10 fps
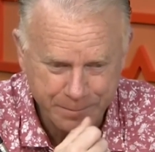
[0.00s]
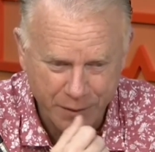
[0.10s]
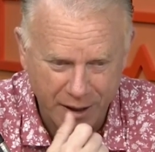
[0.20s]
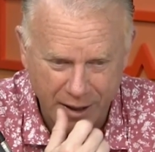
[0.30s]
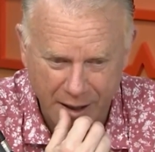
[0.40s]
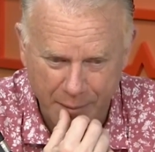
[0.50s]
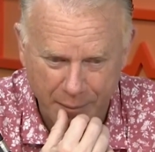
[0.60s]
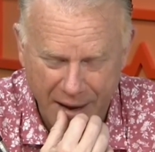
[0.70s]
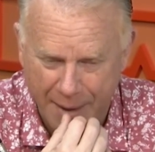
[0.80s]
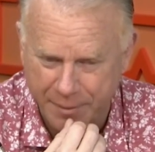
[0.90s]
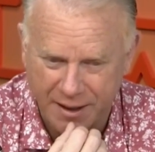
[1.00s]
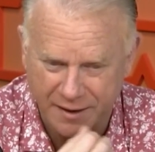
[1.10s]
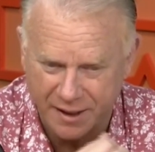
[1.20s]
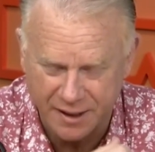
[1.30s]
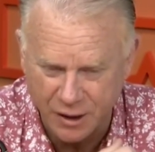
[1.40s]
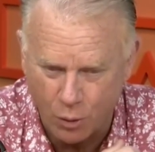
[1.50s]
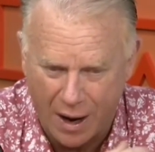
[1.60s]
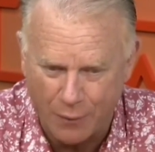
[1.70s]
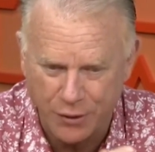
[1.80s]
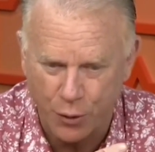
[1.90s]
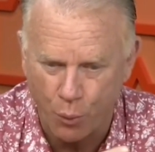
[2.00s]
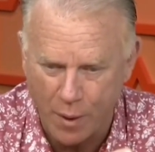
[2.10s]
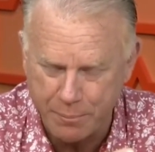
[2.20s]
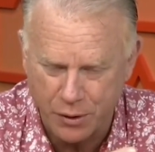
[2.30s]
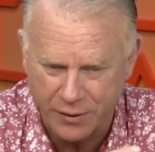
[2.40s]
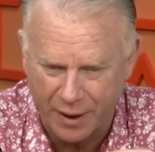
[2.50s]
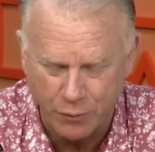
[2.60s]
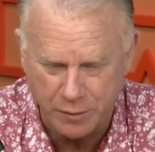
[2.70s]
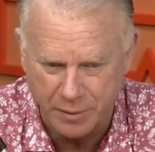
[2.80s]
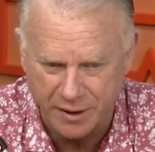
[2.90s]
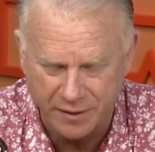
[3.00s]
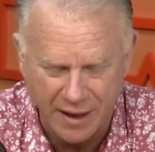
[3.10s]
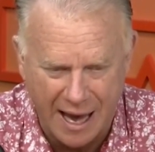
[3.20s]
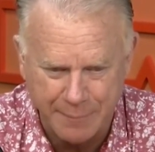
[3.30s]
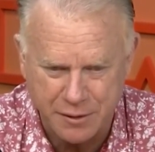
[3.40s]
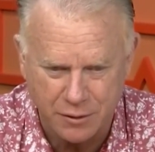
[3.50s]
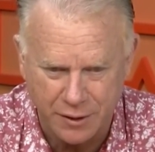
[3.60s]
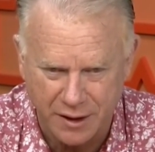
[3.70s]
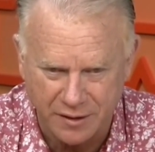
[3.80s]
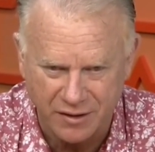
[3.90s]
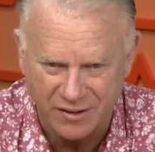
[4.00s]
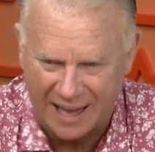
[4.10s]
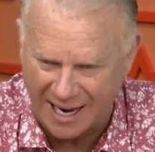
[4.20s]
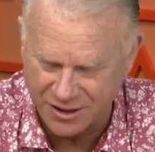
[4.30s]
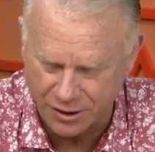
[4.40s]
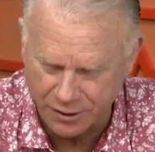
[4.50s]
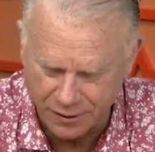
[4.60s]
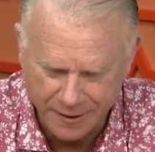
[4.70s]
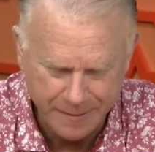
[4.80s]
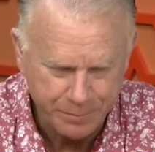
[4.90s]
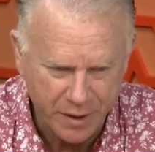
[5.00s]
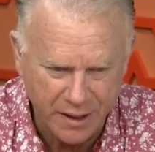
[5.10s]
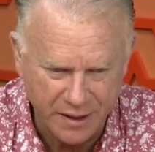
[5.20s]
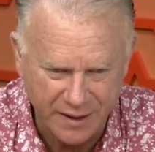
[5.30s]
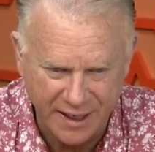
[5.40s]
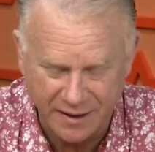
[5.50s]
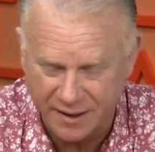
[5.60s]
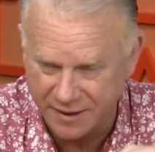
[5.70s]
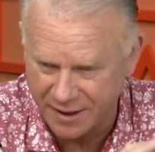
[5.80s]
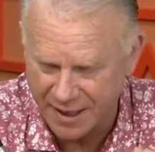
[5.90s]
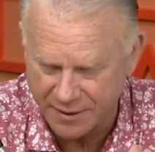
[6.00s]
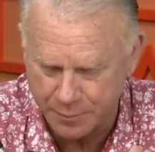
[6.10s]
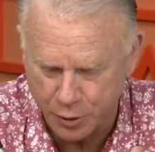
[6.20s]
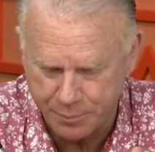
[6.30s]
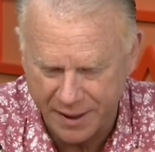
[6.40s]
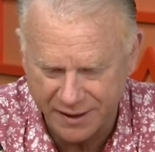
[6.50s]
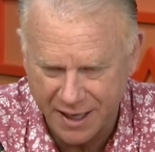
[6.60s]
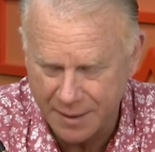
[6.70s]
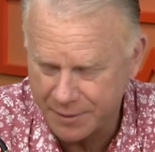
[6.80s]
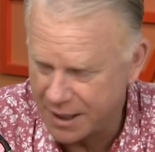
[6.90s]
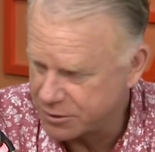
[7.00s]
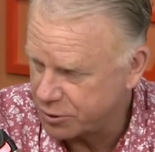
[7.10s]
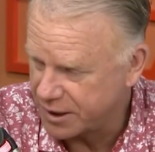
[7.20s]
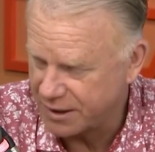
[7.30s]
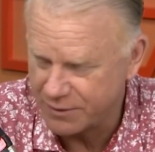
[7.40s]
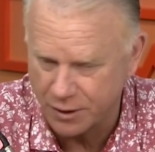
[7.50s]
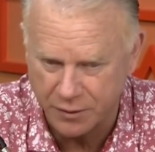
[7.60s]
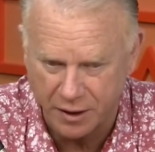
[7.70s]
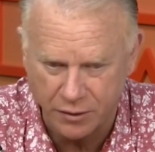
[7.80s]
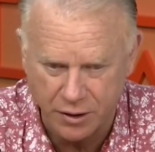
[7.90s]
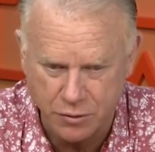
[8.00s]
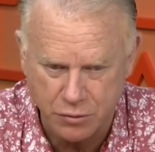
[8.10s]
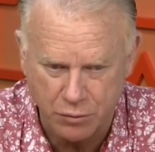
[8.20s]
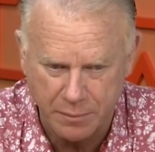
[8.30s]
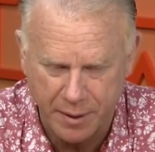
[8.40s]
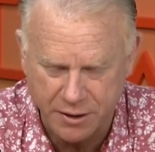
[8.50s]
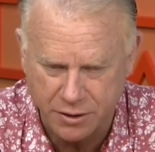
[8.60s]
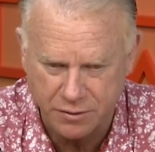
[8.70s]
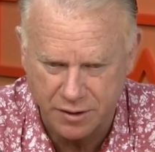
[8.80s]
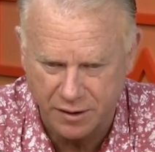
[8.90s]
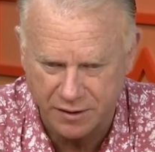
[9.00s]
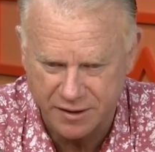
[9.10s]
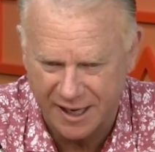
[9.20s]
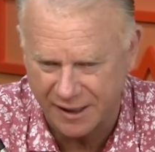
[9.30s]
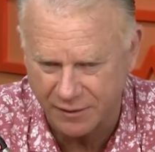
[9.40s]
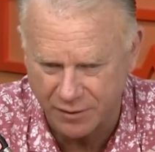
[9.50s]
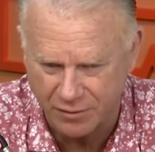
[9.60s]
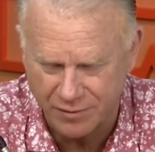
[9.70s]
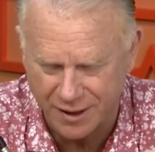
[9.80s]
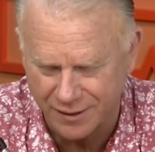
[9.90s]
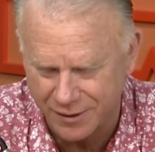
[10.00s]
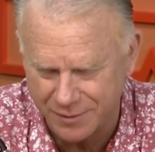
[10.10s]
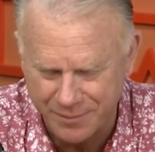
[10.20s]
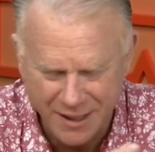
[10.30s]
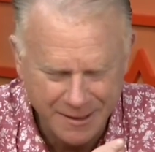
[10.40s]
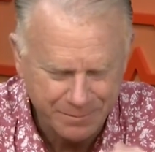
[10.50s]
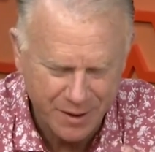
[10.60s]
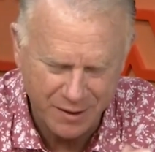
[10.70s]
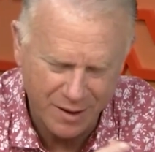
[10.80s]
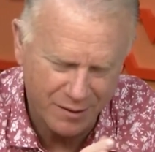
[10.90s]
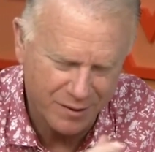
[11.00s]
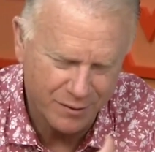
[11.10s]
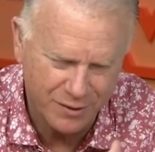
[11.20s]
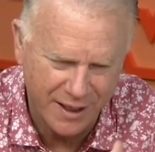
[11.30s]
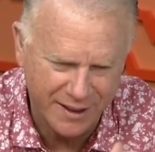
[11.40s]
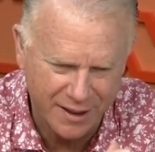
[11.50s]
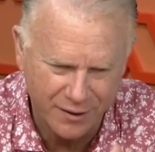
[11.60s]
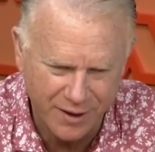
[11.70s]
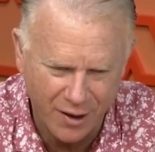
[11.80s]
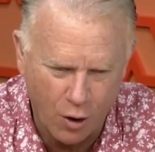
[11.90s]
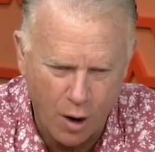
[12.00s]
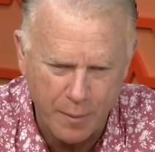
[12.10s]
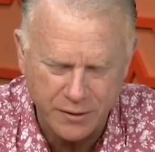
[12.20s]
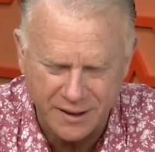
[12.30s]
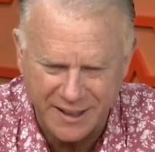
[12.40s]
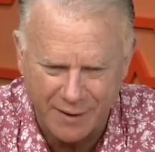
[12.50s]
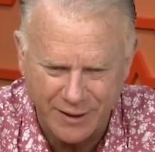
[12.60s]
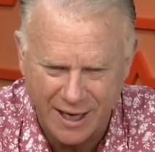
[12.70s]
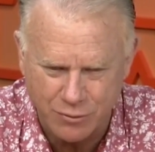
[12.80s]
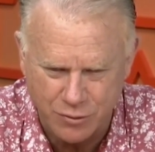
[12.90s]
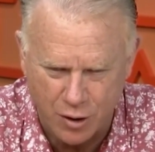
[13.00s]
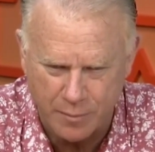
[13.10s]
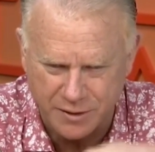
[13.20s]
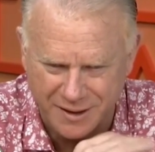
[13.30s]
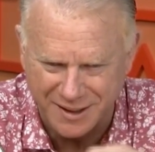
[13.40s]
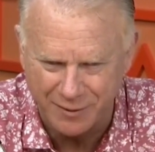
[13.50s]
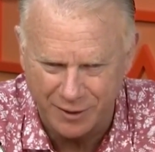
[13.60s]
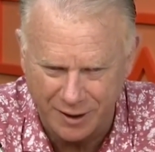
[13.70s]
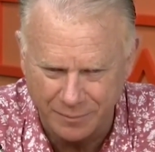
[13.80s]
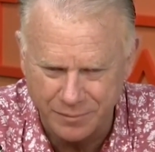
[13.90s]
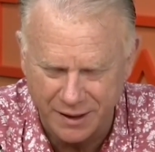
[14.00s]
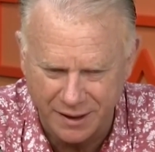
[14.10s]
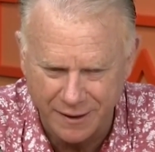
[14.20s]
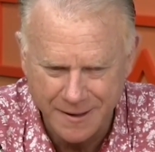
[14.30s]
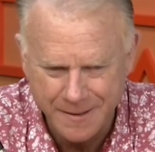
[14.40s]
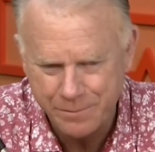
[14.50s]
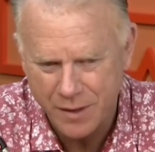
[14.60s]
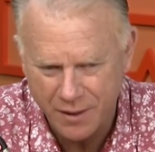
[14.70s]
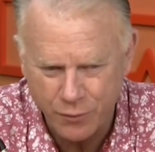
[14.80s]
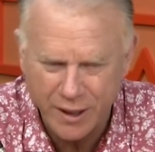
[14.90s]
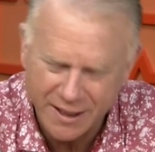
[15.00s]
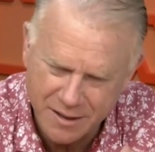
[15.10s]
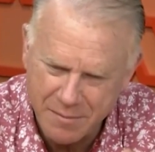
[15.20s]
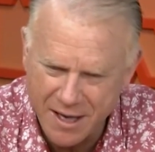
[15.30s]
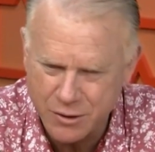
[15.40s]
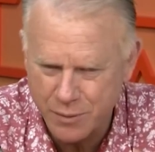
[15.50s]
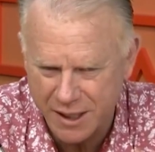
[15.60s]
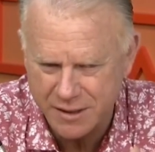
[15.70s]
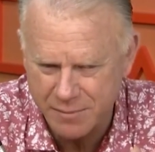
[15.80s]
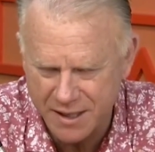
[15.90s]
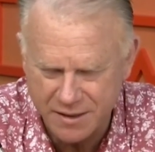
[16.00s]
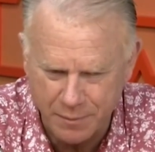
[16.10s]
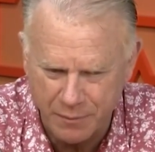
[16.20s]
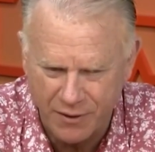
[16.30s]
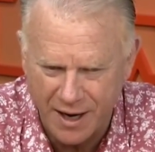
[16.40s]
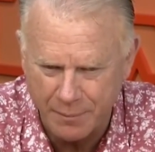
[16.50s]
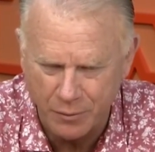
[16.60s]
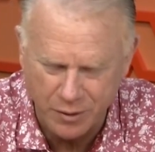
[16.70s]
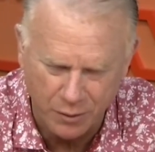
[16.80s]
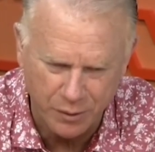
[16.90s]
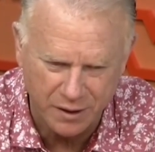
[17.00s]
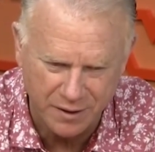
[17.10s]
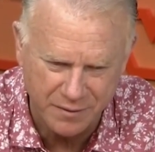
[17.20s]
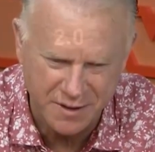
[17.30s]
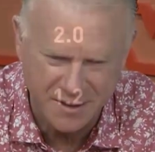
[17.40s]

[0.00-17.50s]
I'm happy that they didn't go out with a whimper. That would have been absolutely a disaster. They did have the bullpen game yesterday, even though they only used 3 pitchers in the second of it was like, they almost, like Kevin Cash was almost like giving up. Like, if we get some hits, it'll be fine. But, we're going to leave